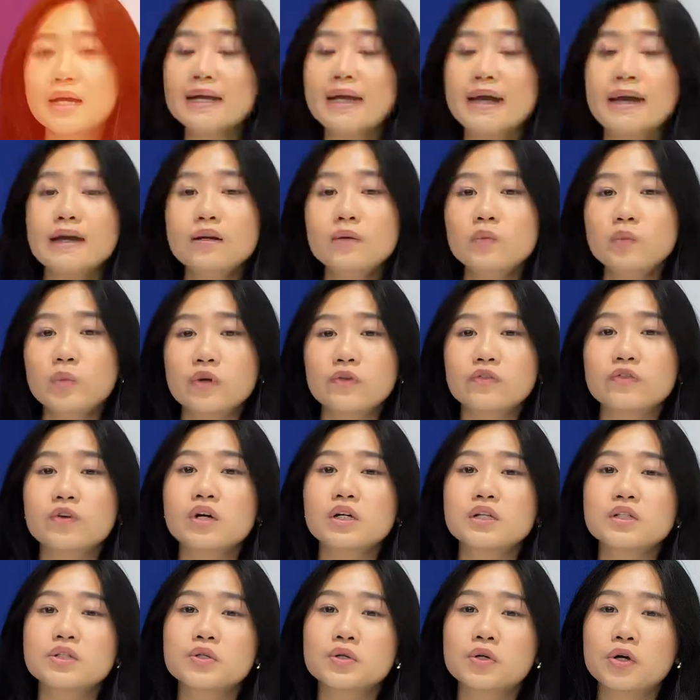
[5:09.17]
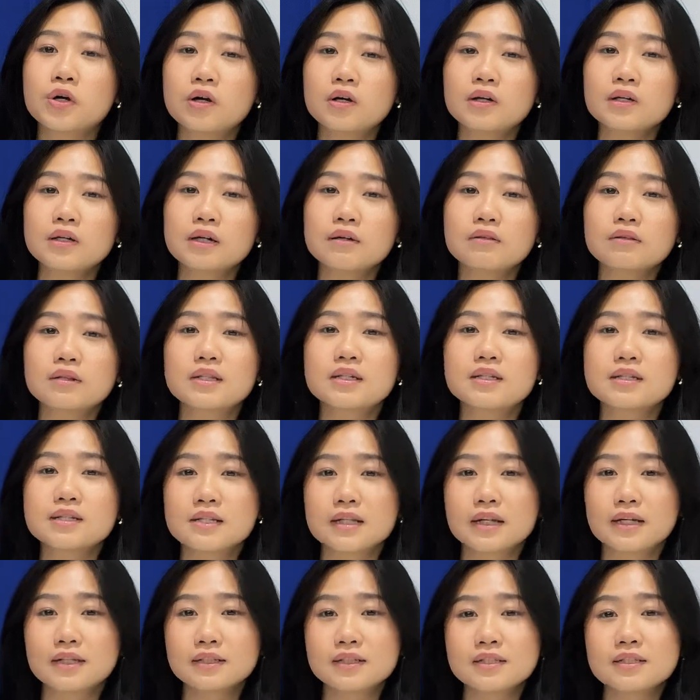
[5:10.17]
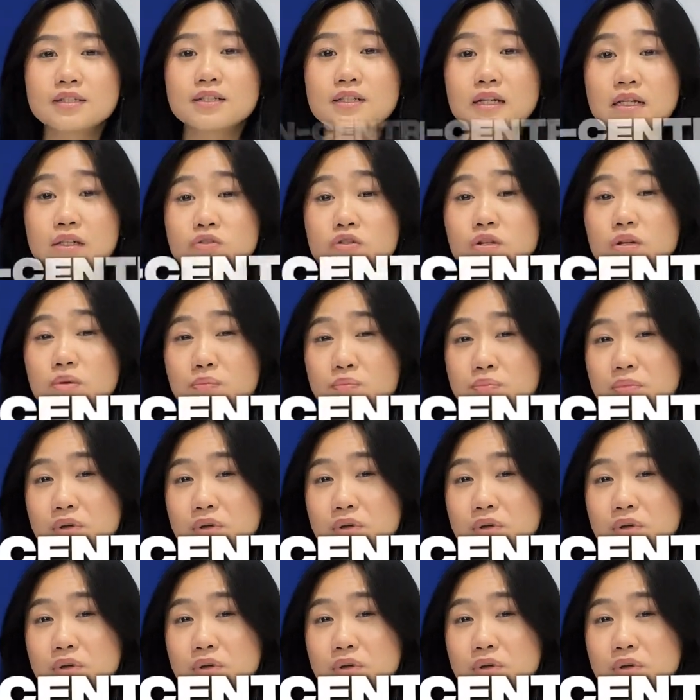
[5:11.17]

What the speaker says: Again, we've got to call out this London-centric